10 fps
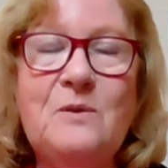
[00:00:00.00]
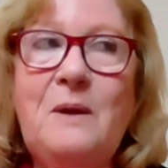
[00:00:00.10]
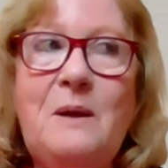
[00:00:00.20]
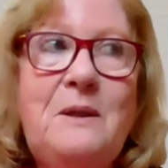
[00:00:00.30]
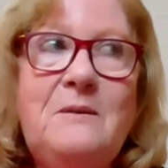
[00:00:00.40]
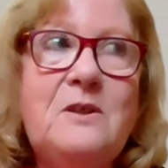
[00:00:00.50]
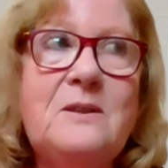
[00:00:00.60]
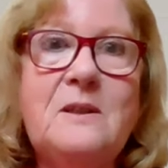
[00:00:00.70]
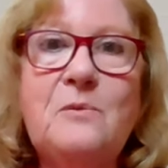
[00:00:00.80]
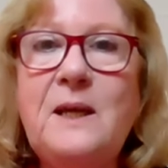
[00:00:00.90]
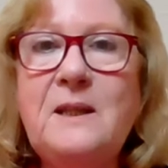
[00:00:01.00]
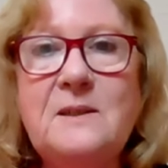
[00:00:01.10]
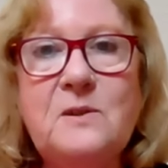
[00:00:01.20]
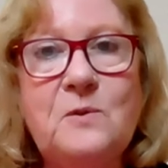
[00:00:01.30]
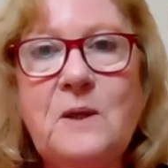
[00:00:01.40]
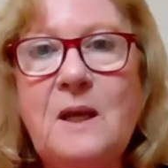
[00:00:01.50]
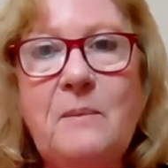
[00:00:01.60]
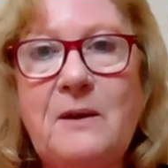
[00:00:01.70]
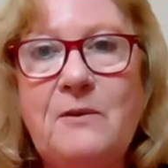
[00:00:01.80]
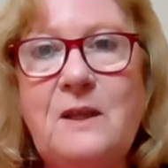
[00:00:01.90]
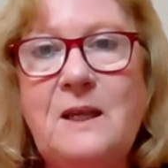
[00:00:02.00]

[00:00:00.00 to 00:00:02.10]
or maybe just the way they're talking about